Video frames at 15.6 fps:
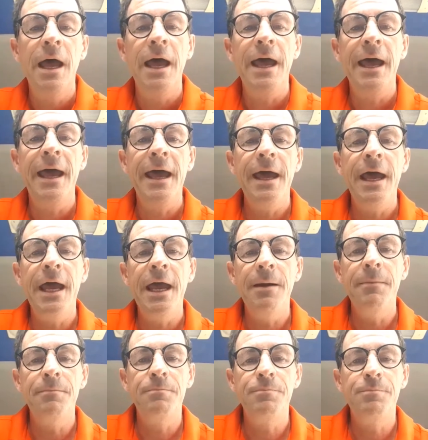
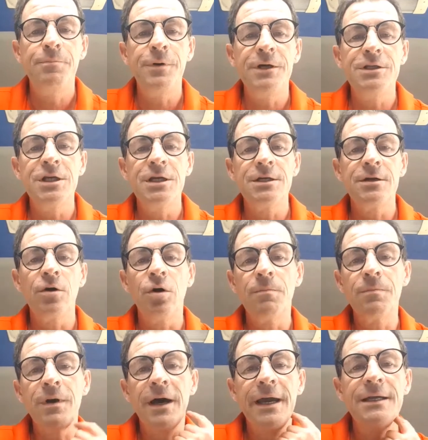Bridget
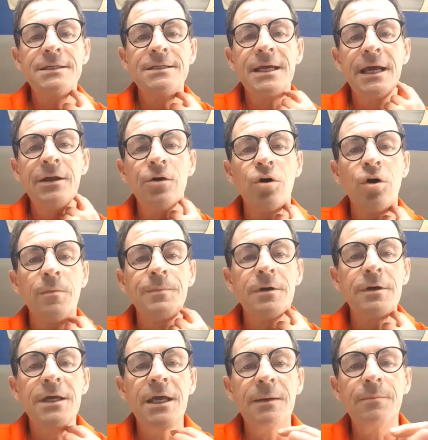O'Brien is saying, hope
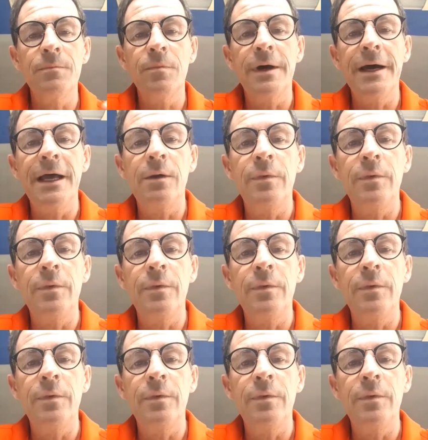you're keeping well.